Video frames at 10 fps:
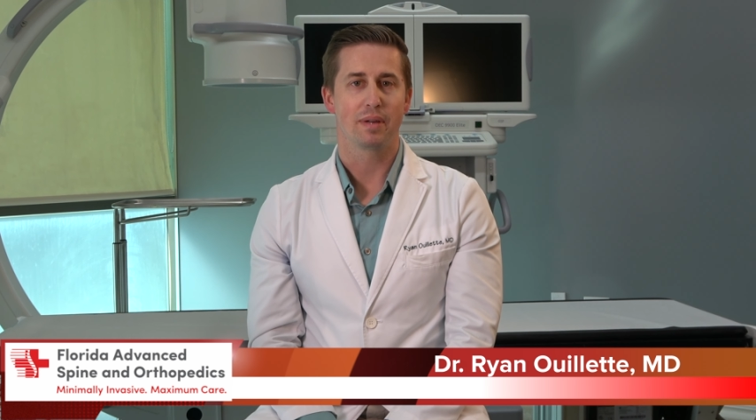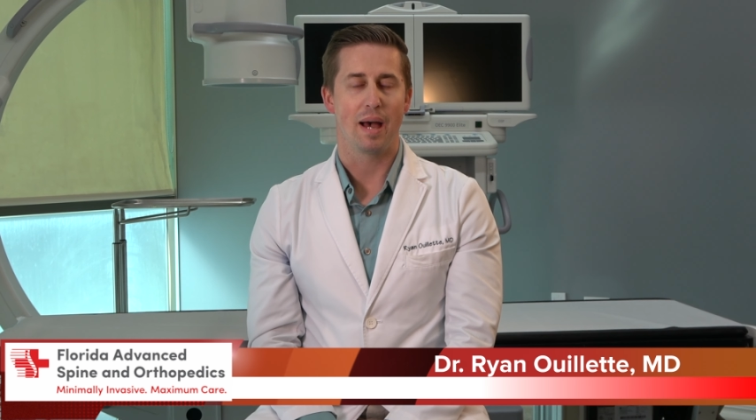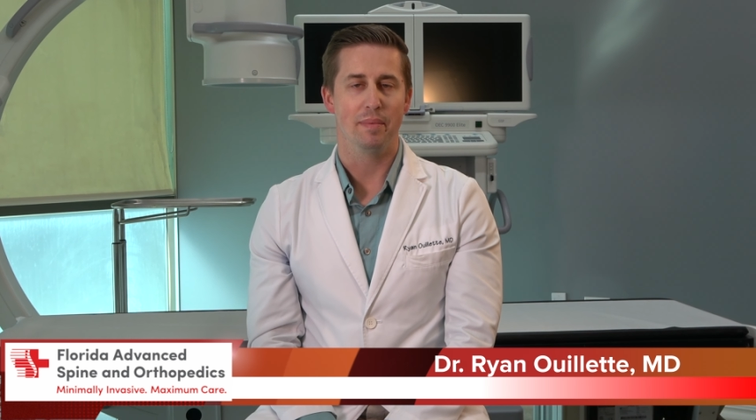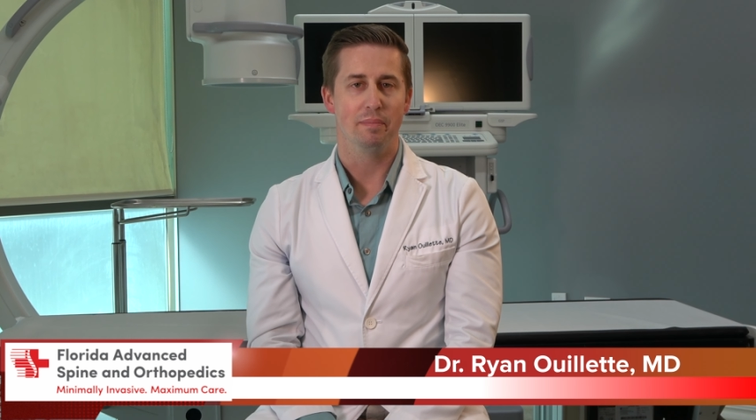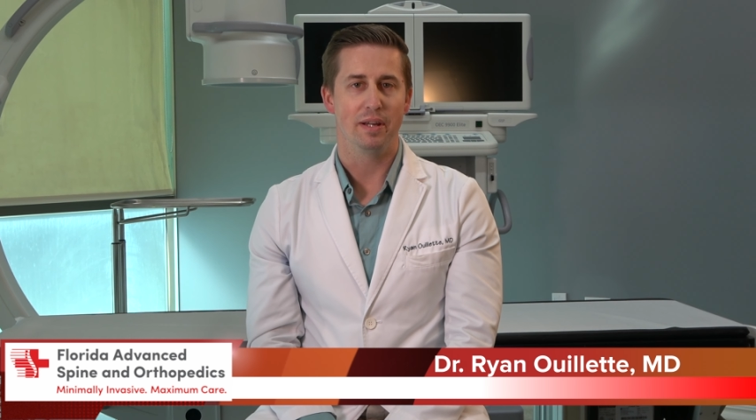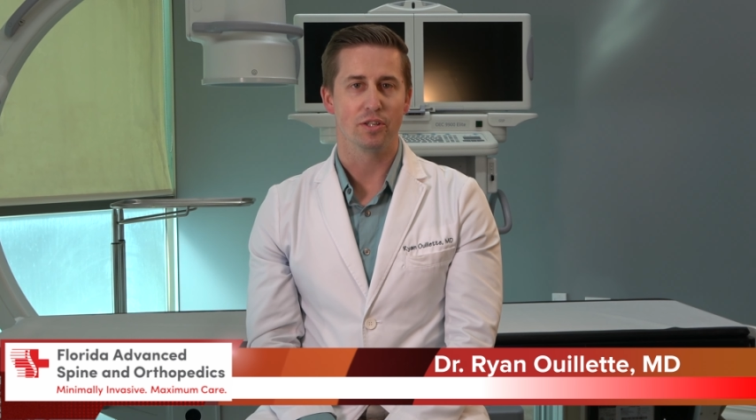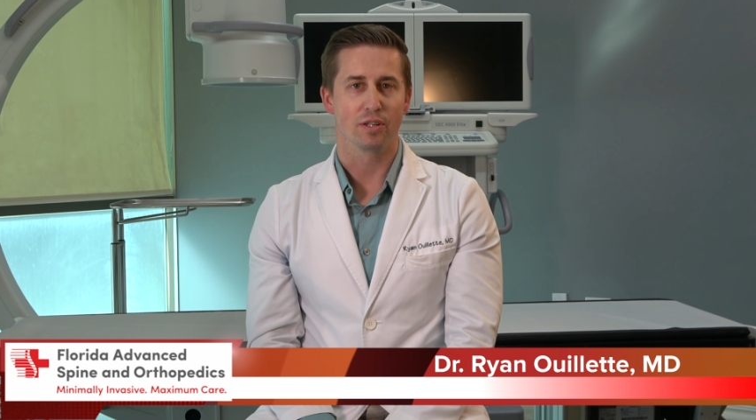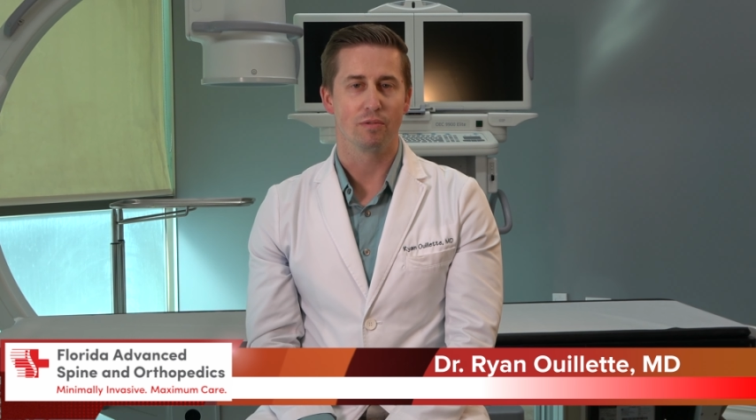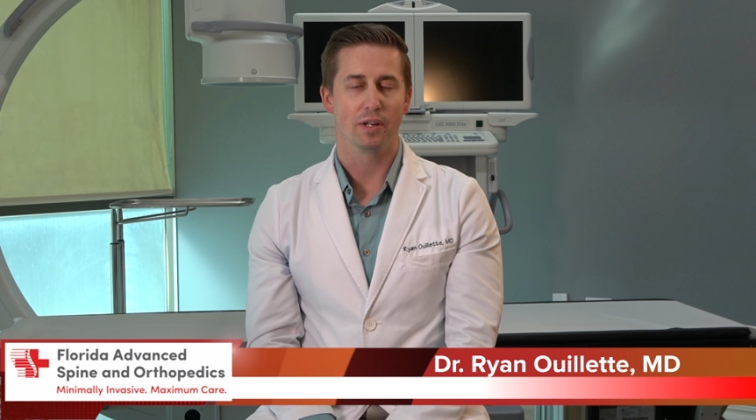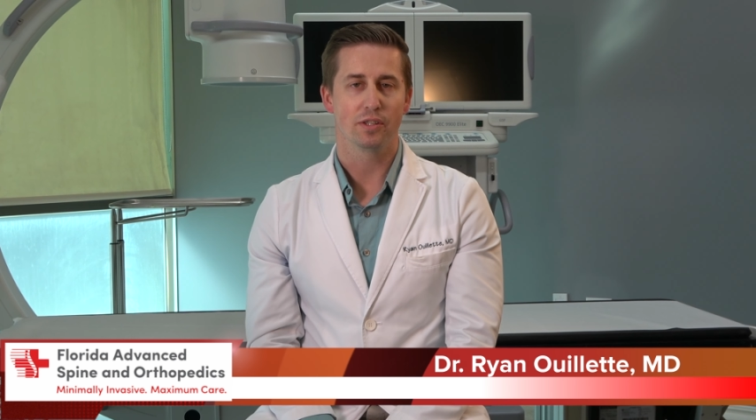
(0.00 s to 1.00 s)
common
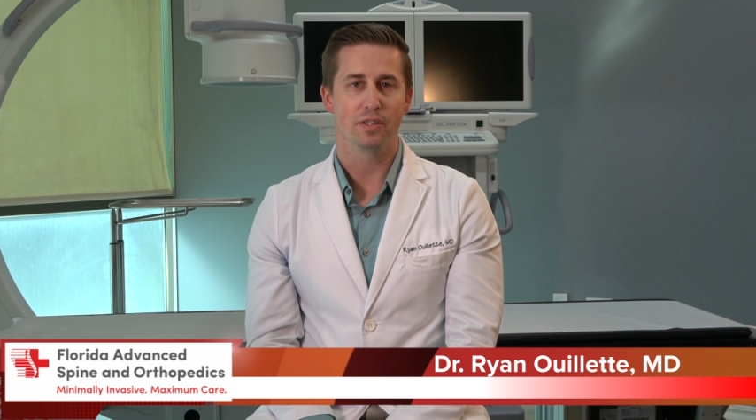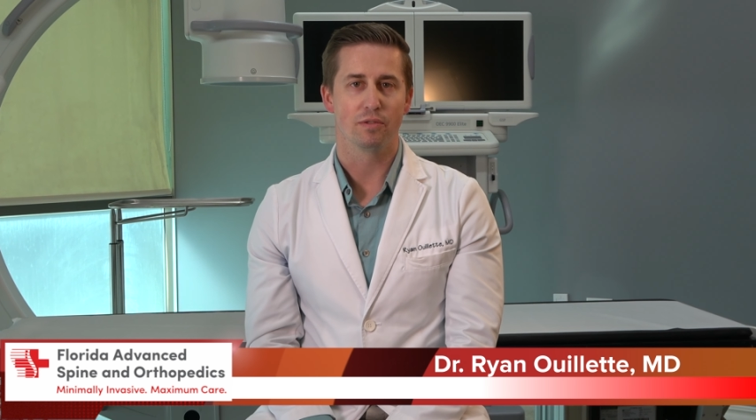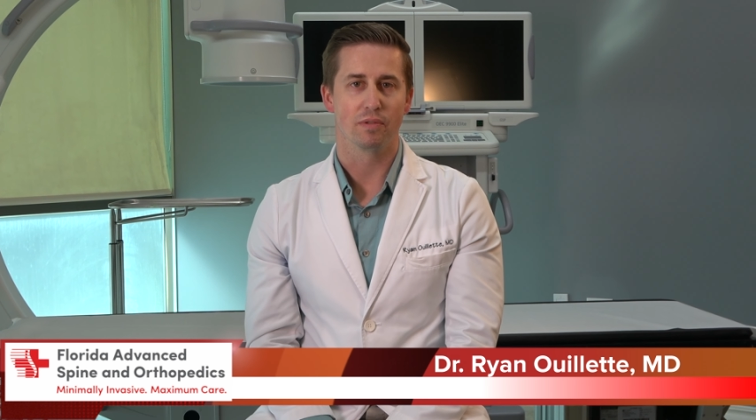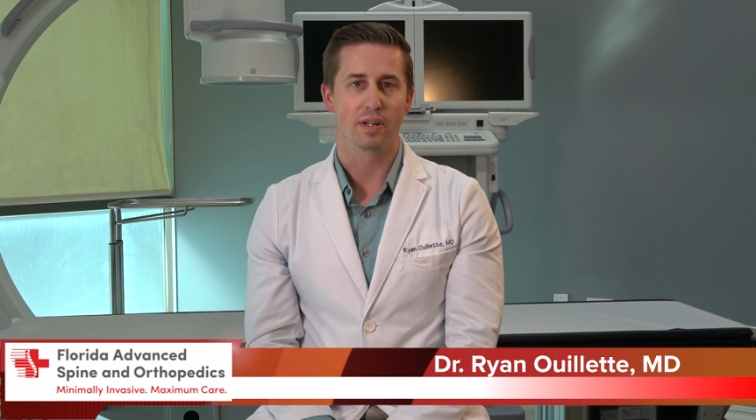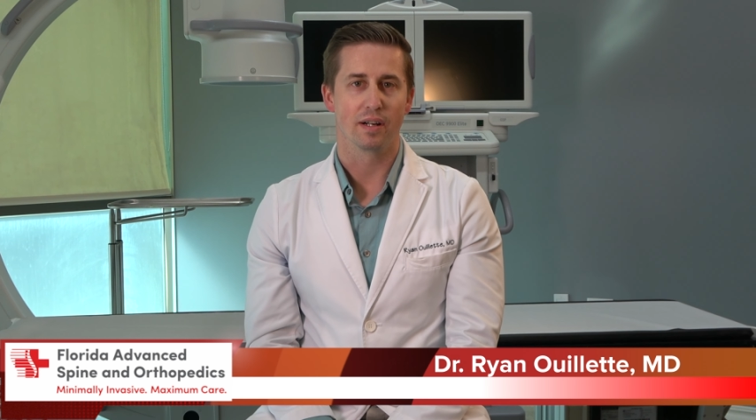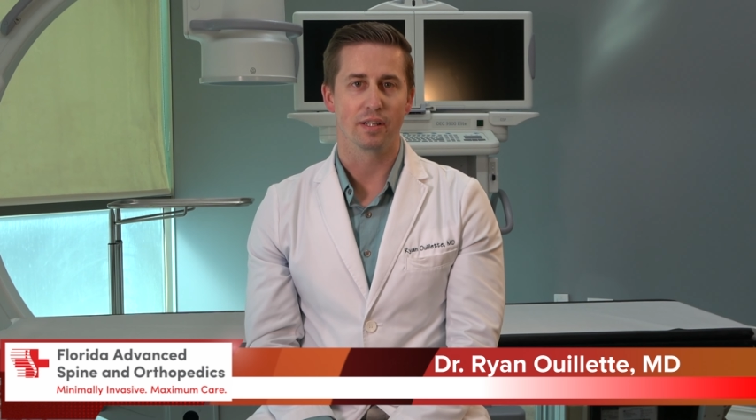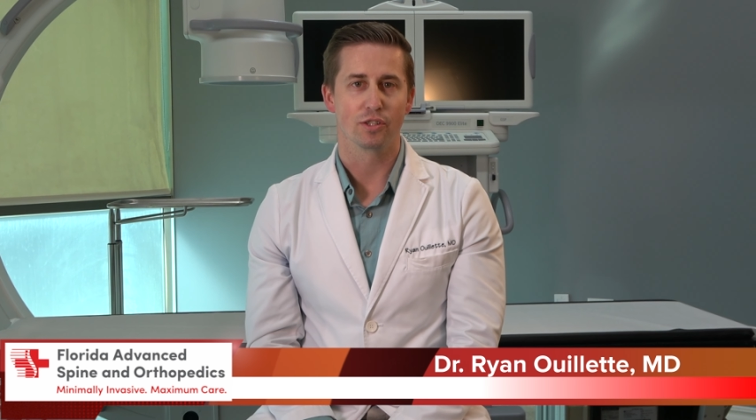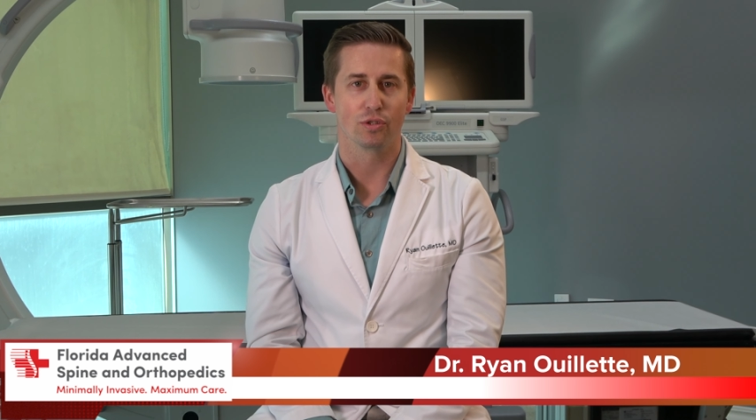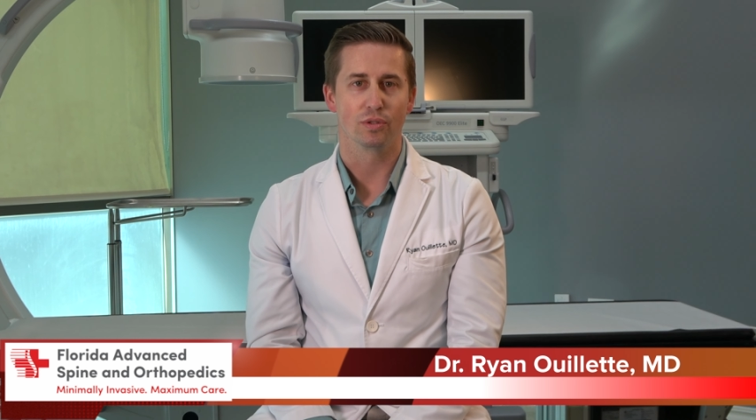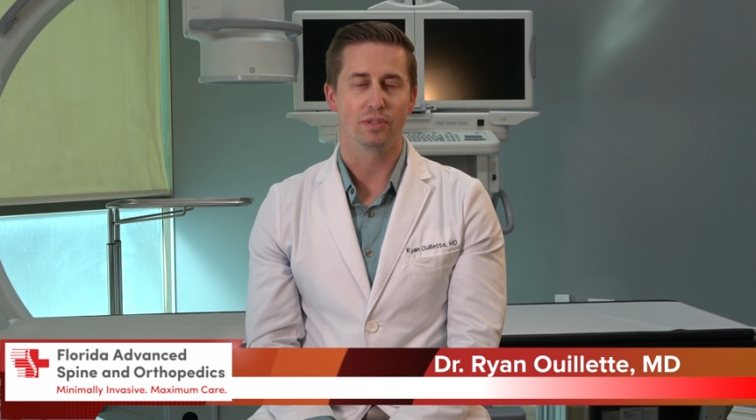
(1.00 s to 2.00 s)
patient questions regarding
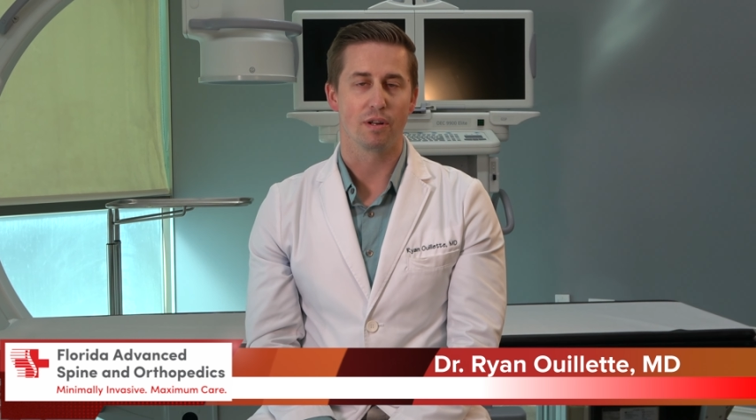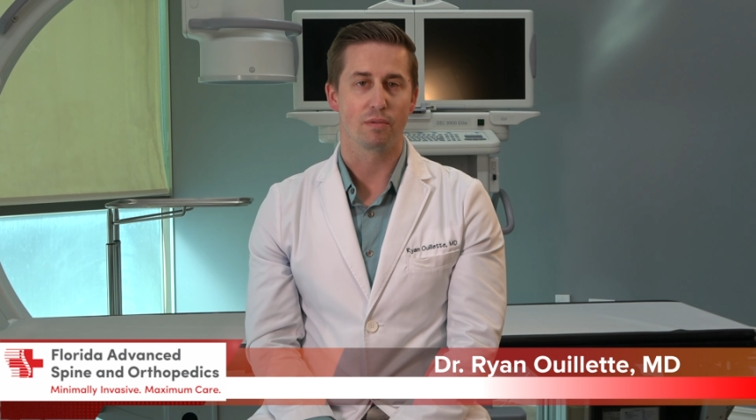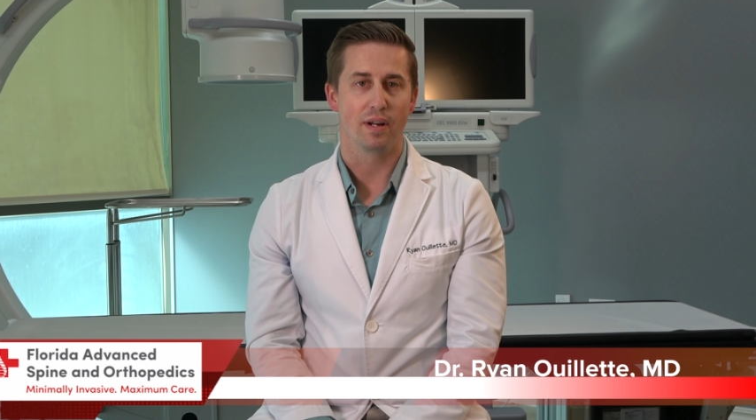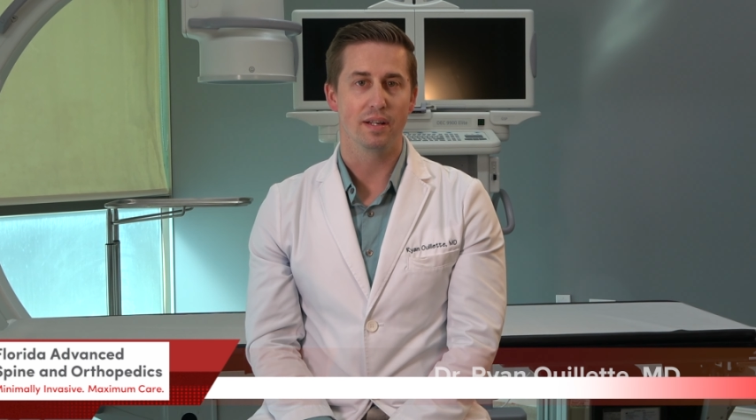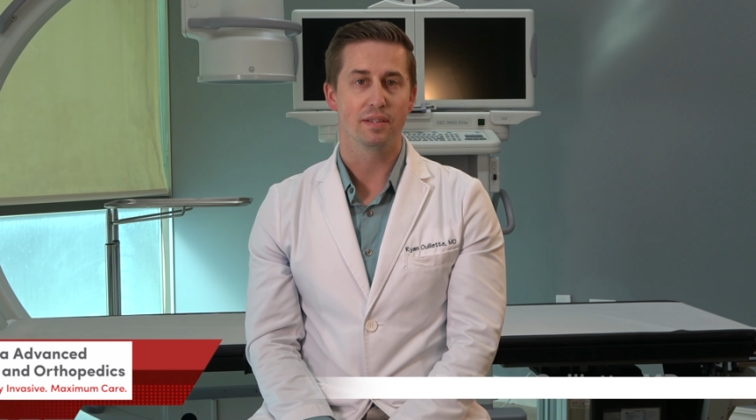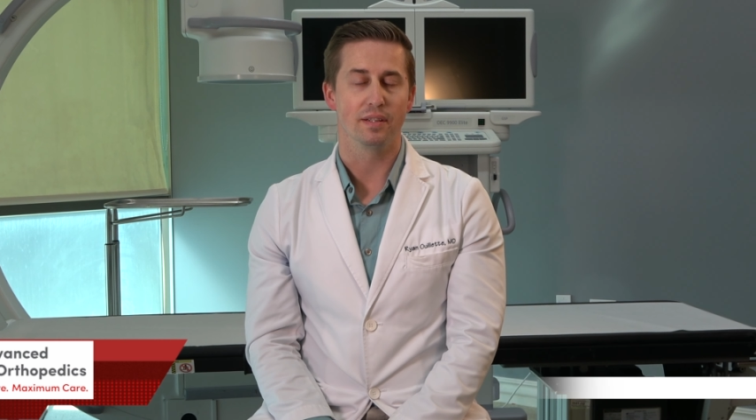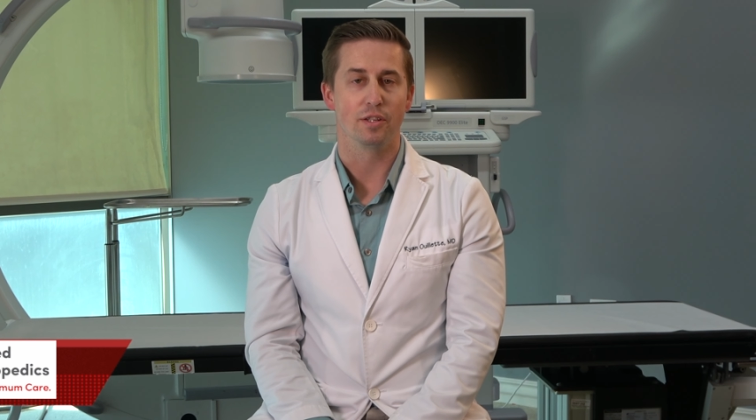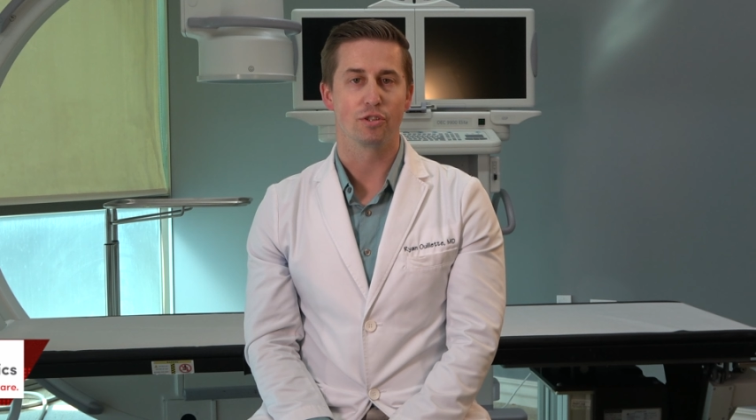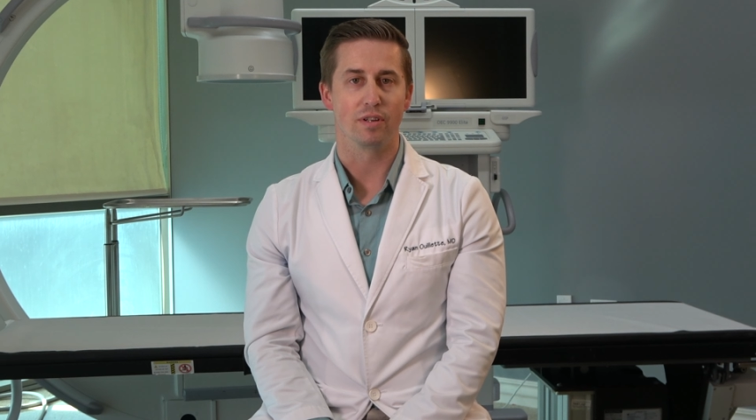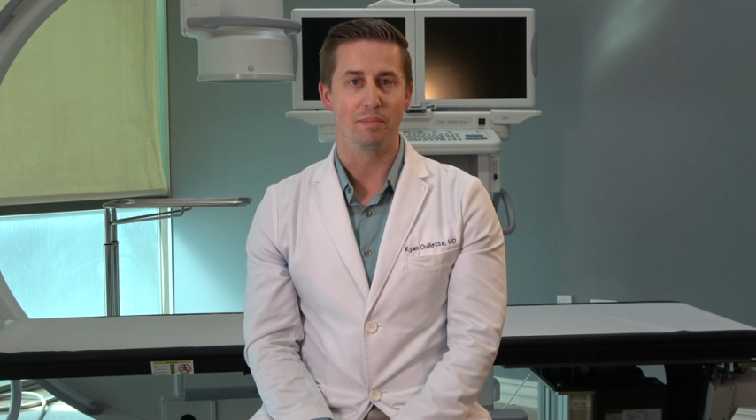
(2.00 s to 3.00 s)
shoulder arthritis and
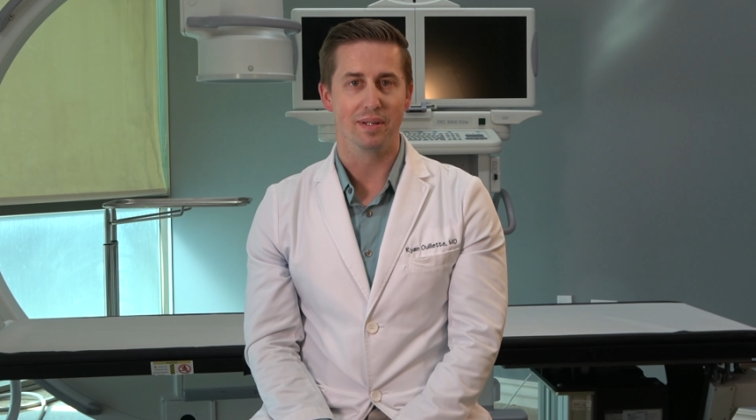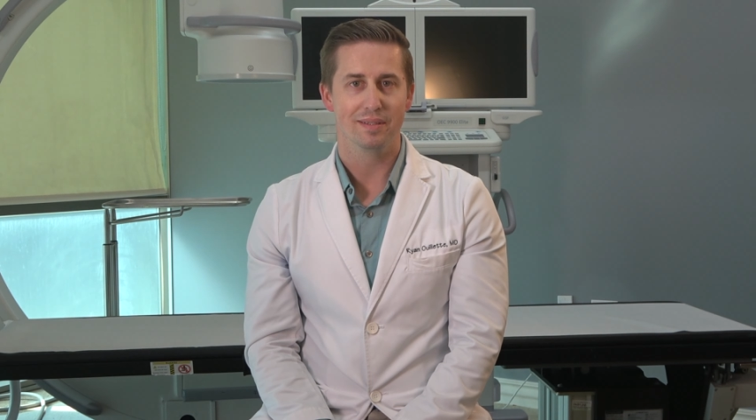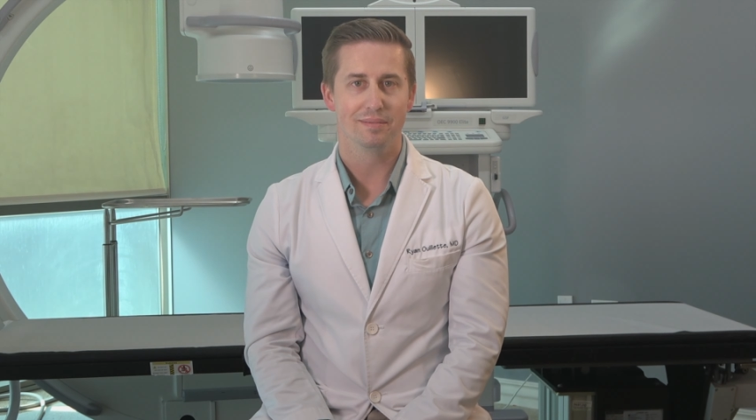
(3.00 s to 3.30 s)
its treatment.